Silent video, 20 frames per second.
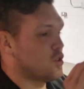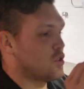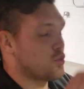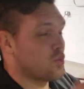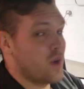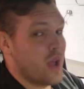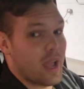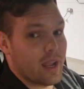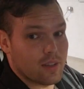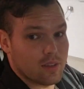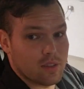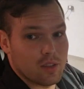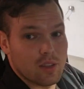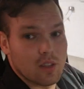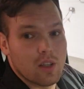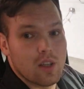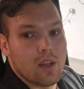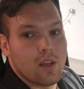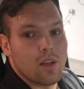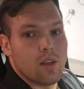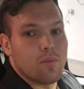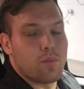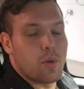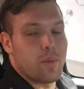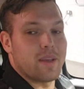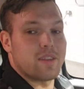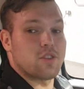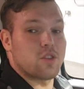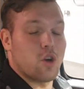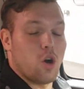Direct,
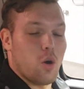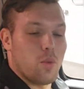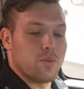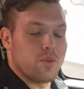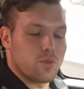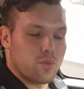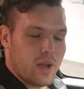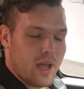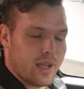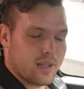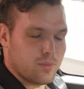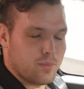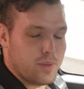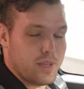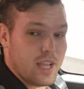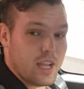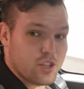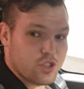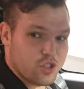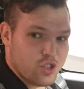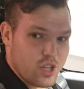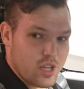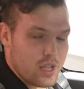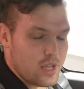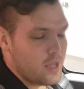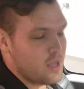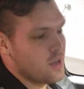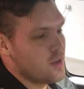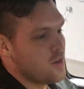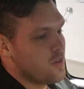ProMaster Home Direct,
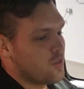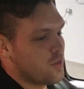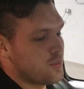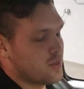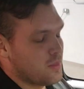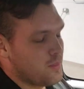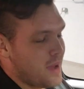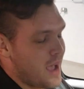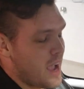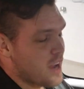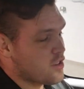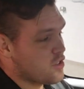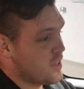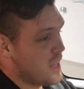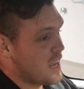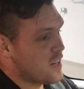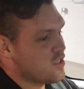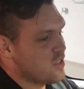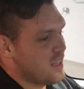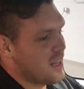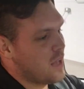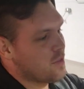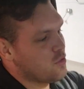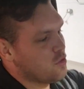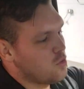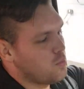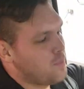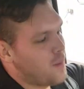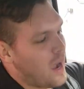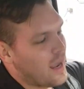PhD, from Sebastian, actually allows
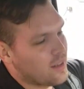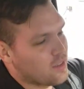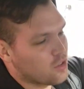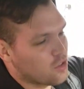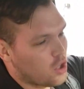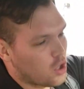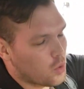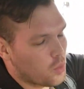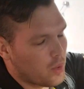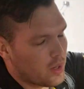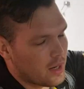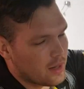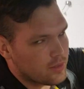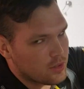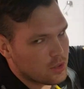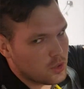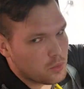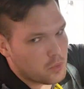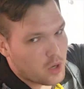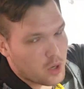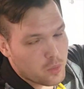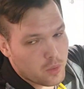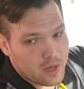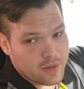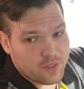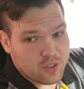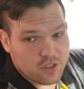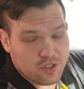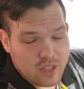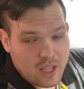you to buy this car wherever you are,
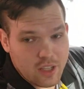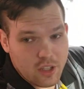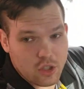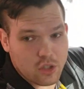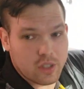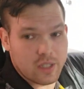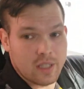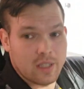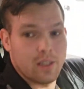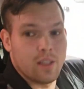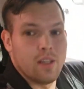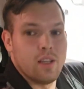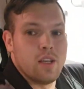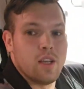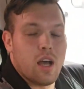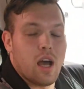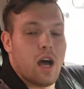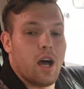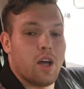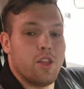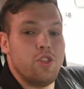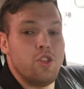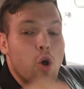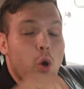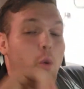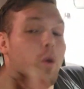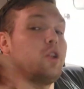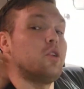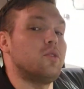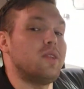whatever state you're in. No,
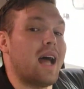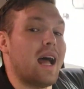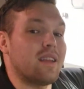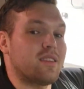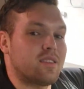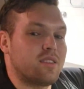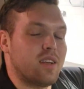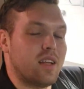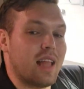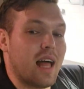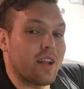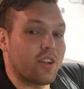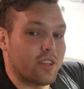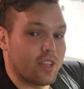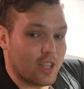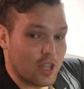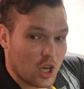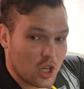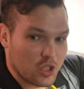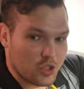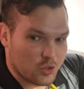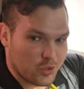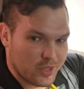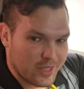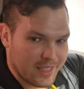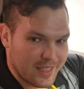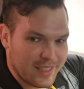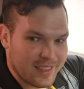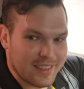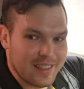we do not sell out of the
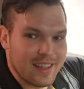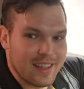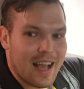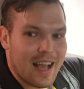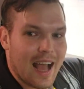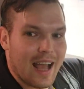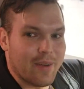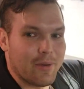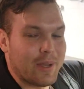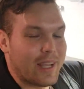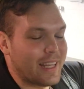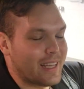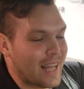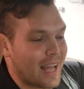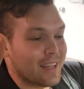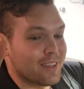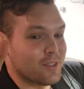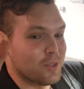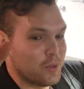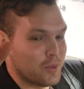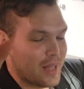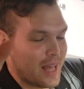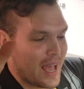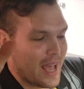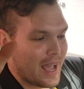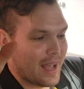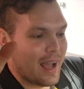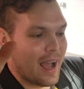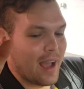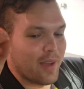country. We cannot do
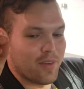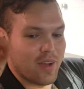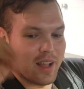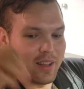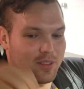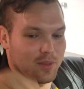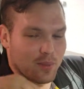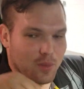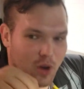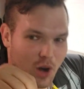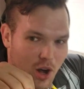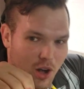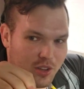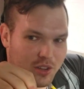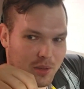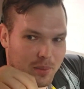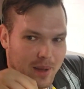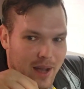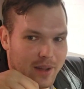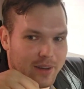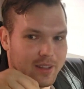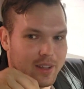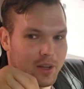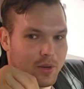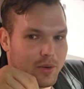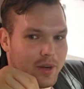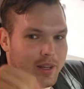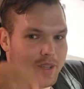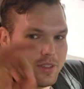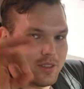that. I've had some calls about it
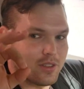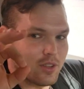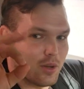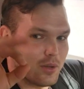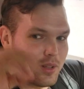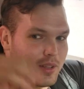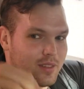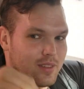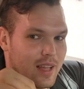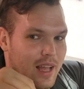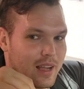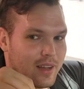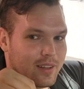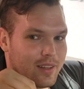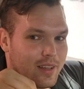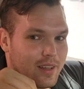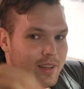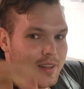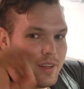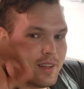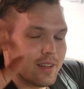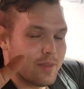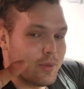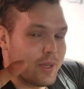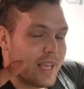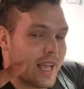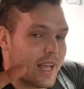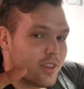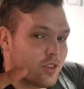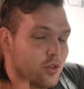already, so that's not gonna,
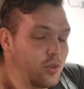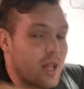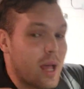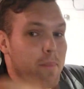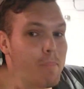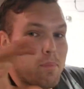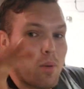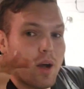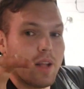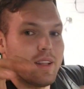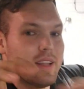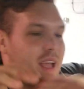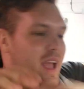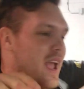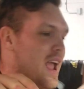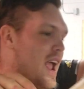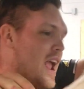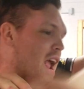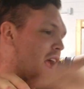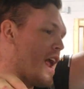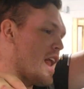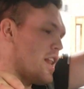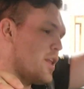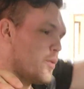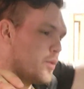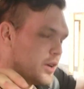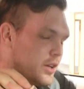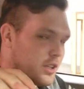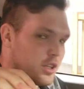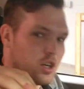we can't do that. But
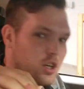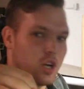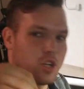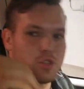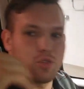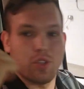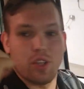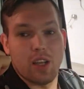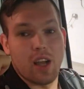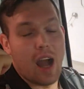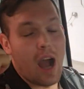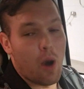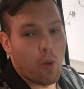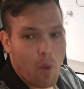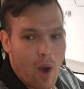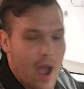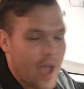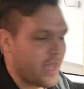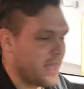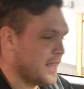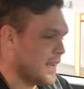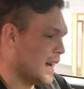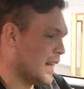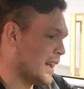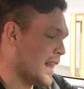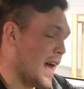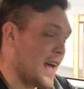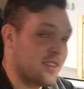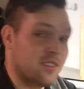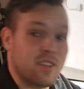anywhere in the country, Hawaii,
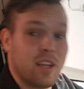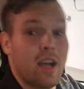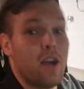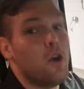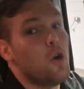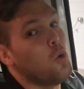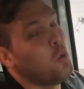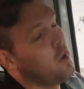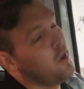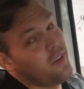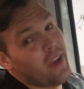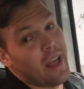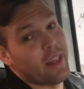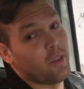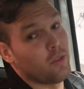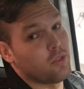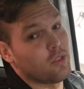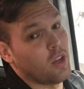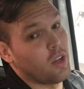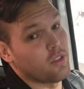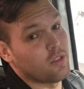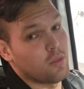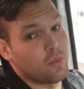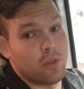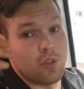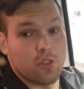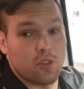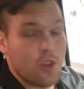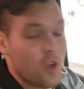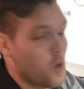Alaska, we've had those
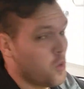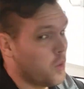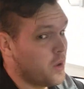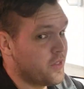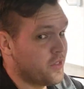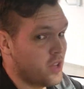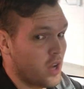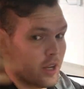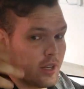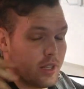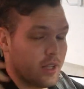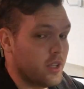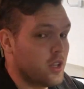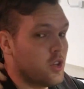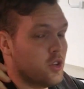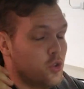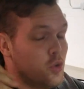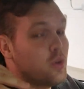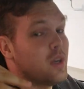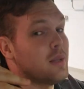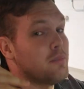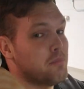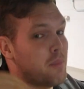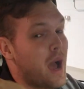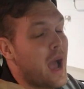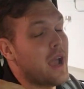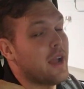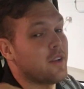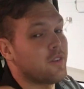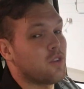customers. We've done it. You can
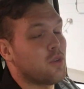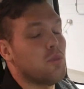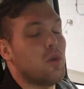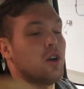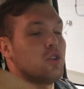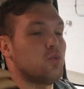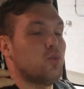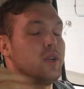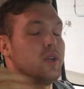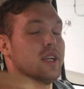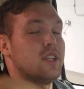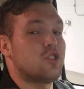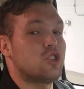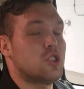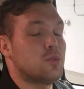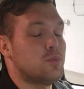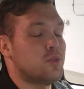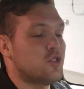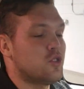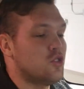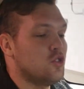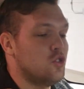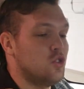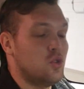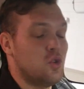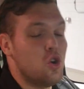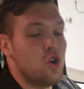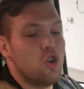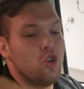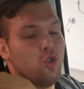buy it from us. We can ship it to
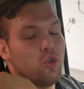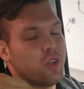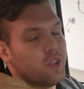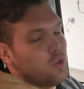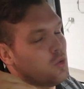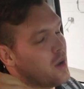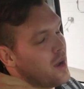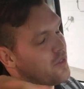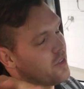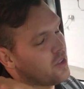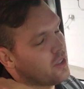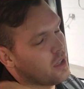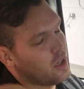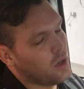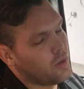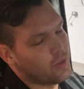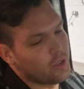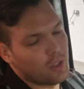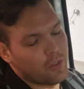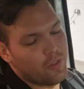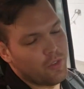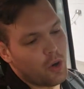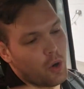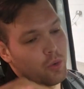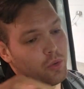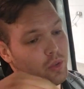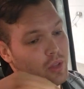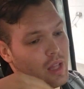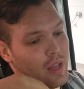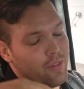you. You can do everything over the
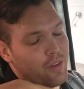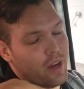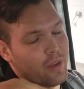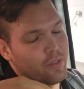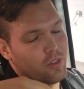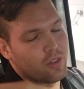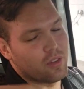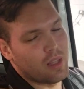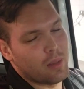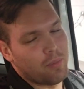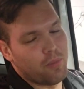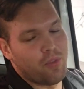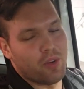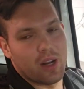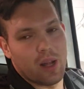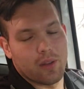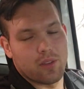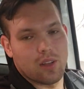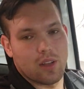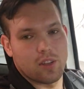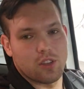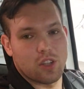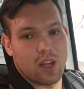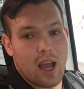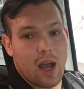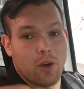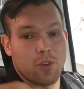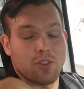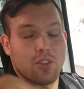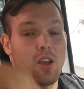phone. You never have to step foot outside your
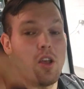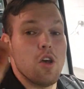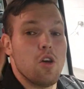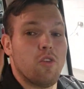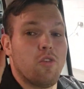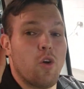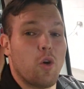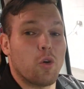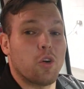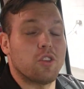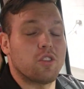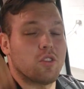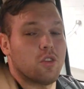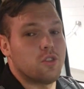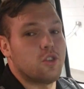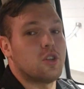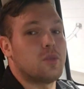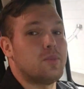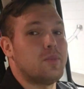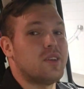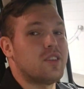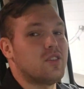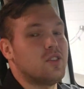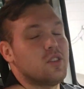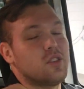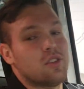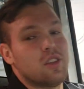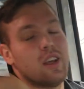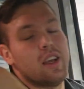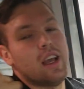house. Focus on your
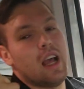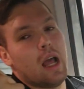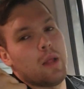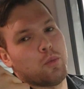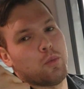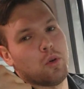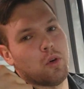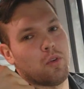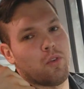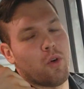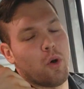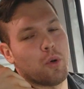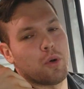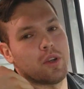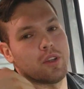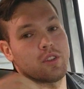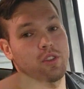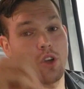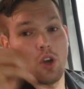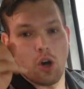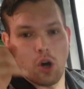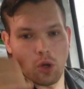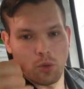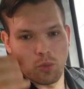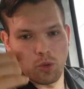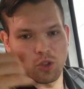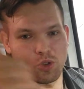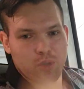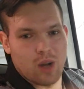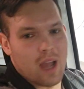business, and we'll focus
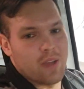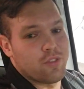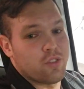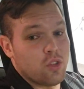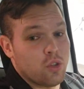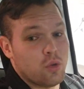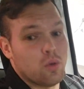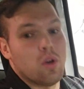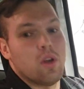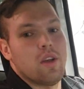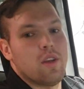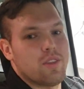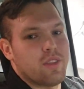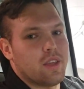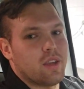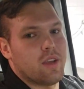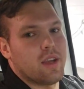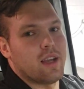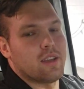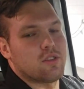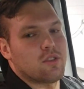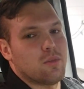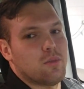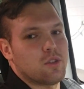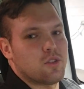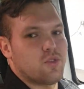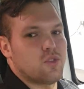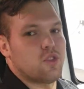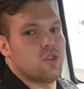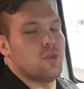on what drives you. Thank you guys so
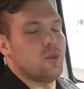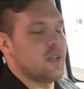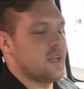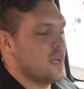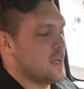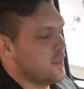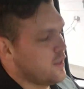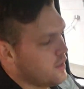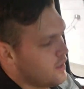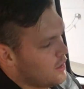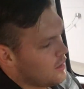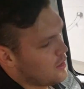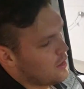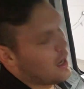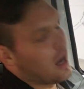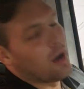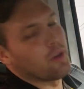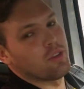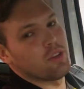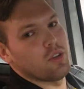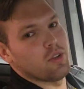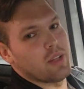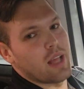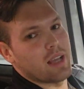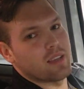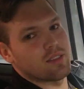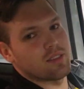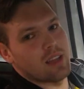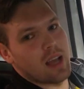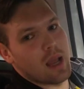much for tuning in. I'll see you
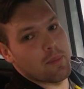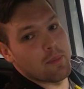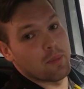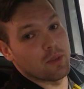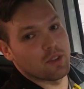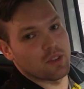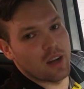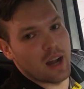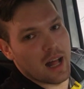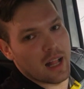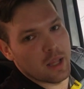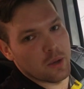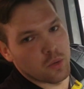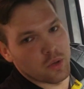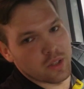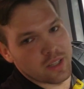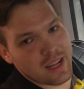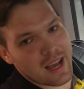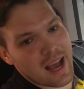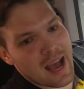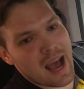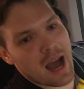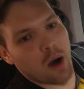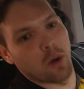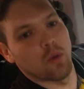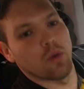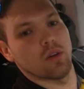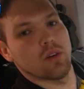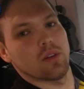next time. Mr. Hollywood, out.